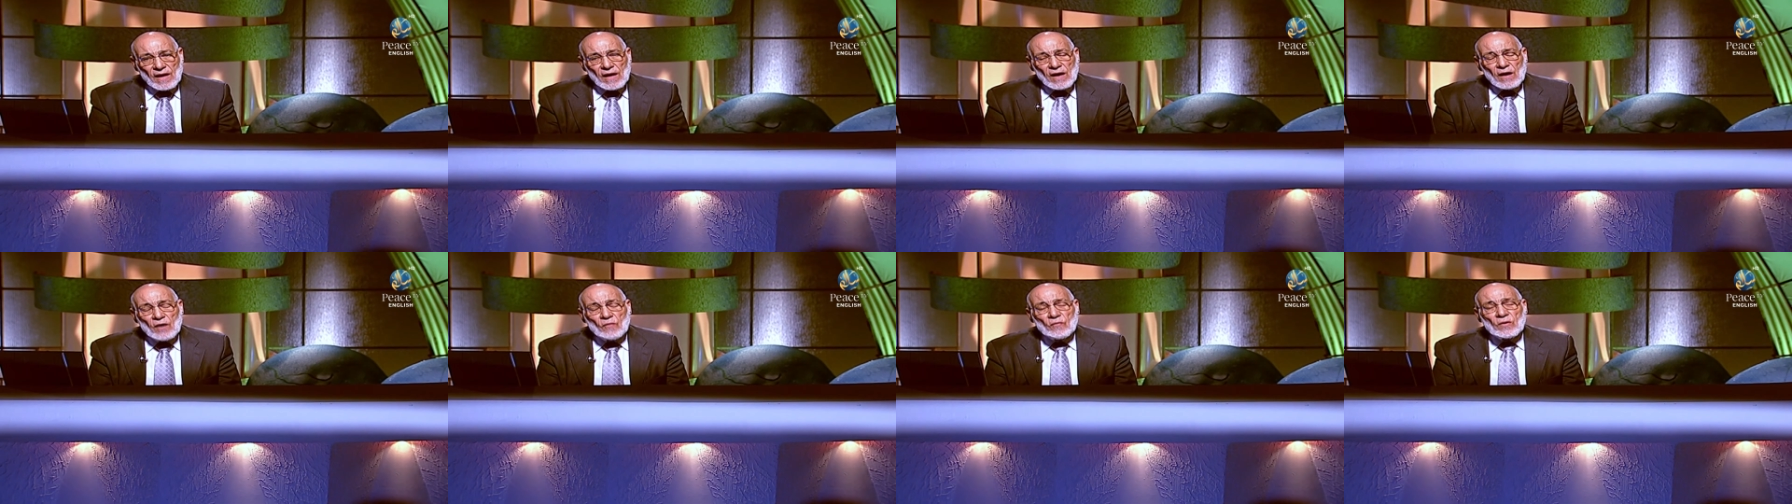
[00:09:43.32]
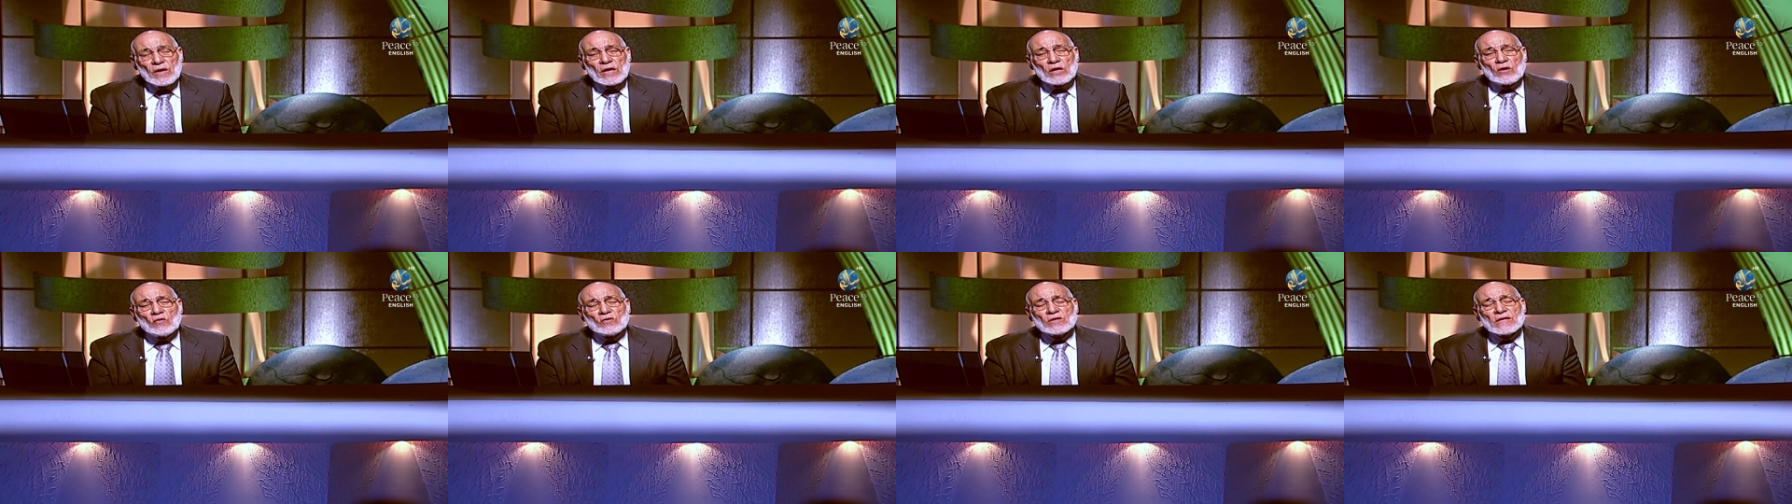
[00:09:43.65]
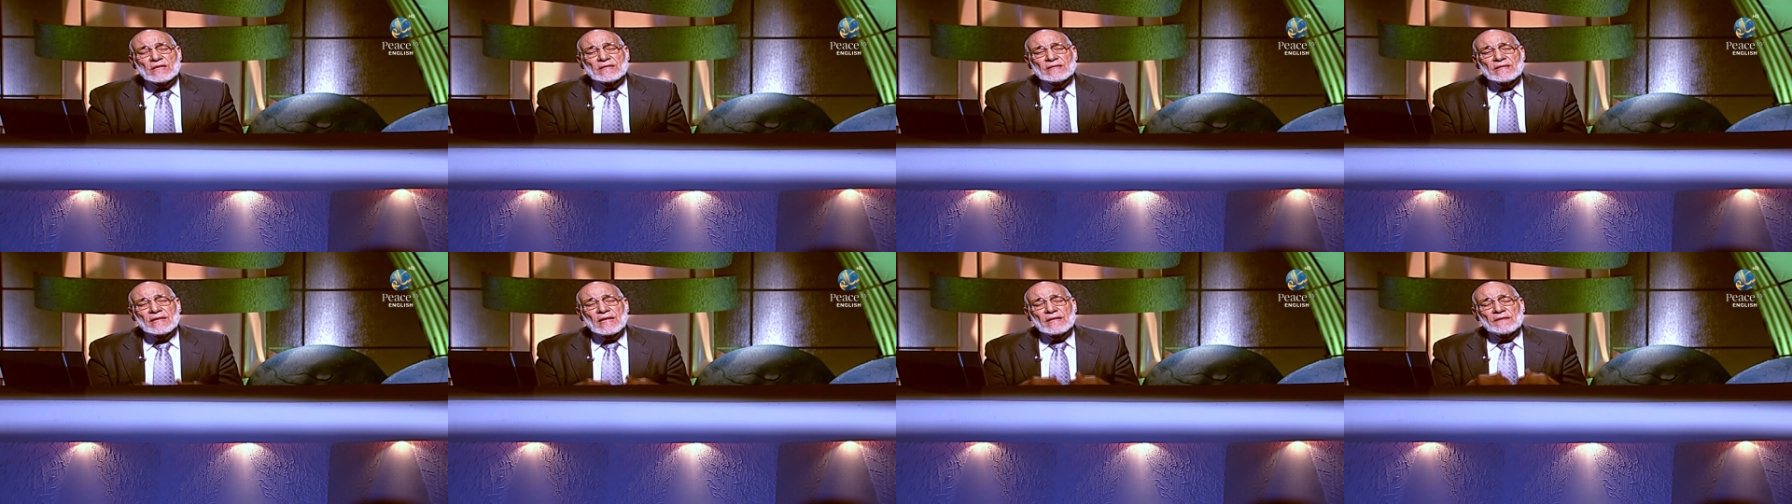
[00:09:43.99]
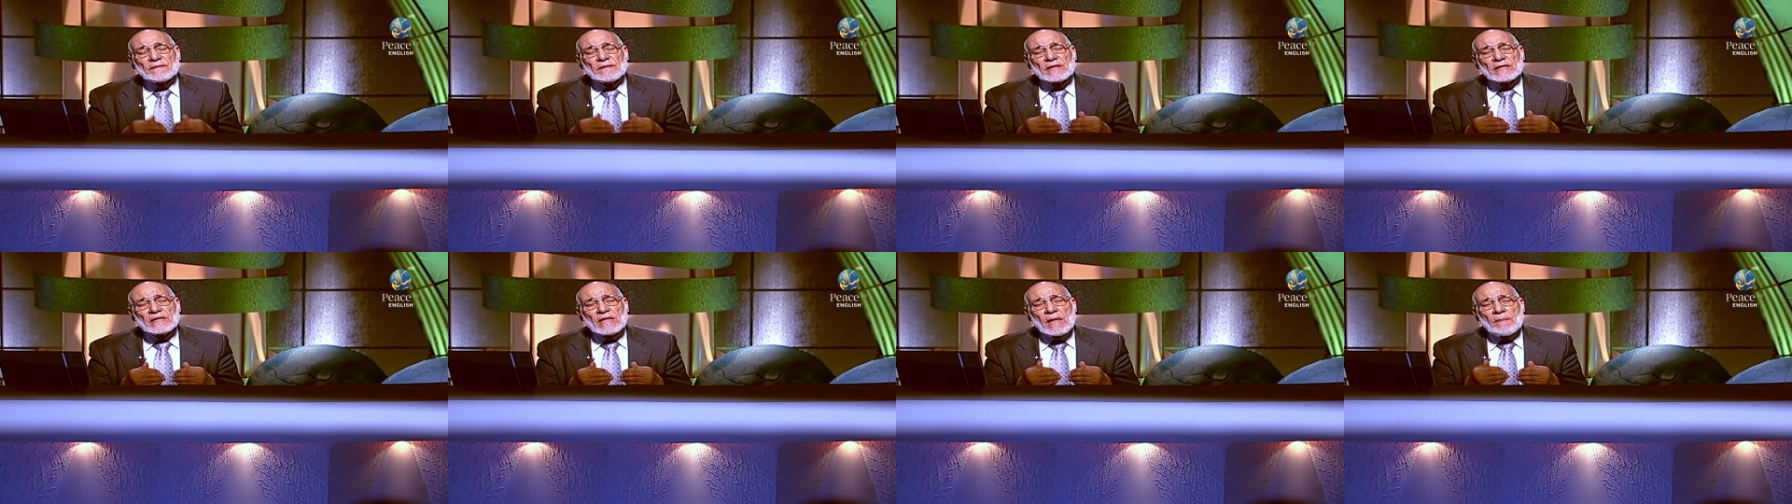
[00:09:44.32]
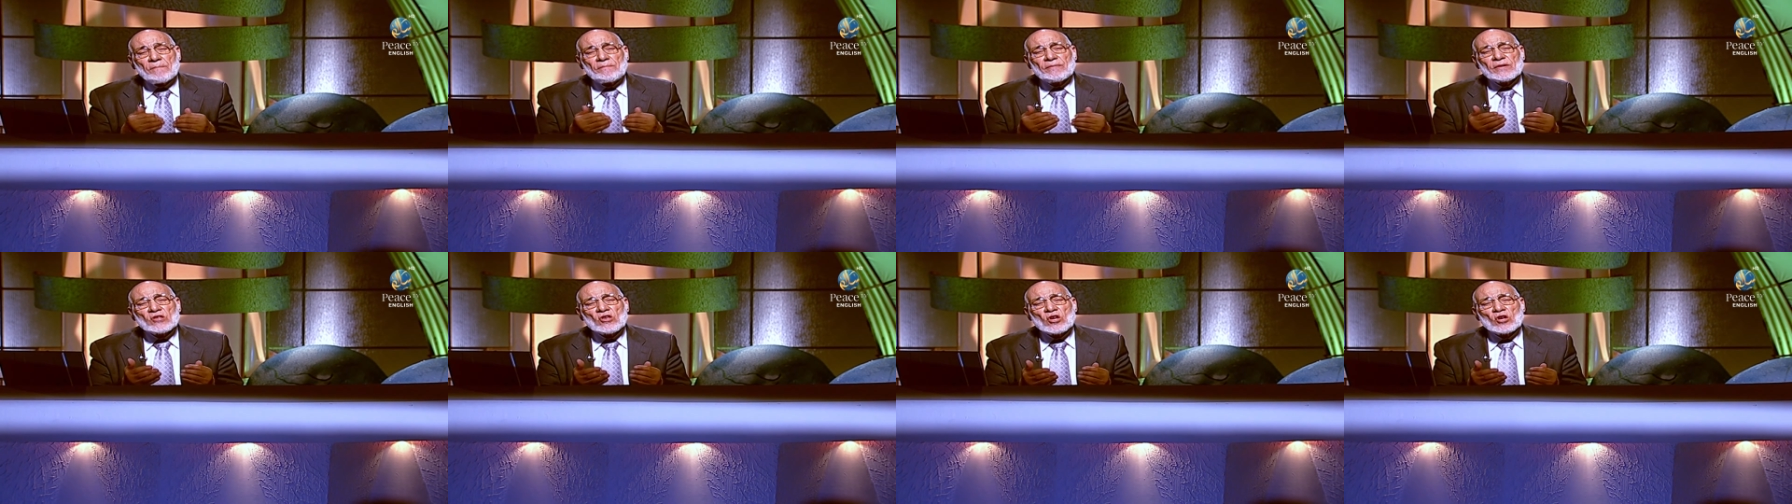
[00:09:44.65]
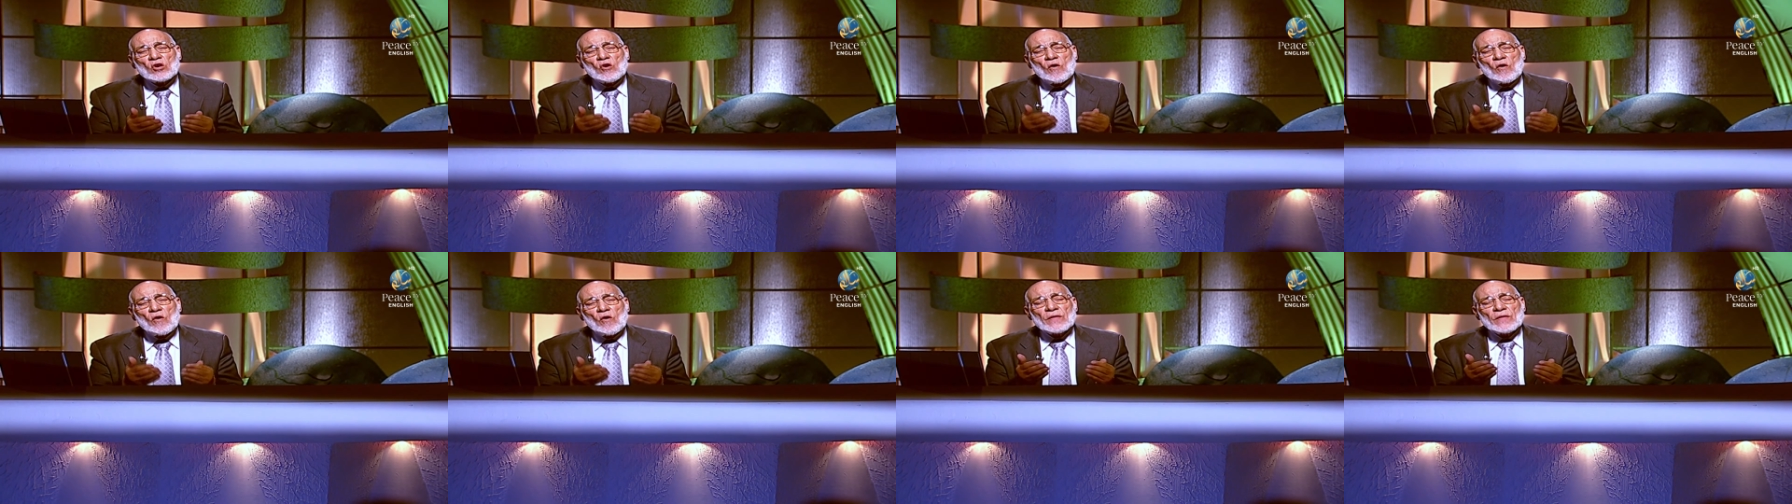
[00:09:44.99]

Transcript: we notice that the temperature of the